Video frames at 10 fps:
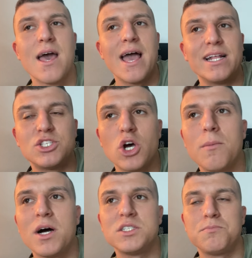And so
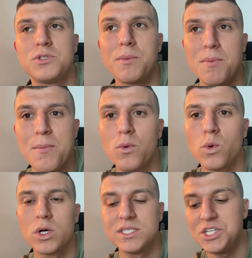much, so many people
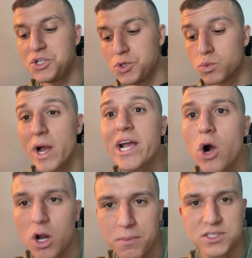will continue to write
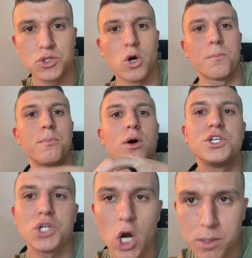card business or
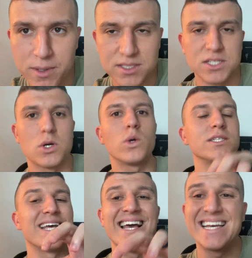push card business or
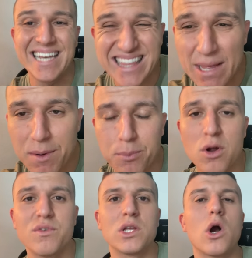just get them
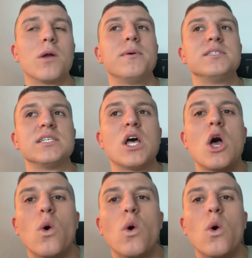approved with card business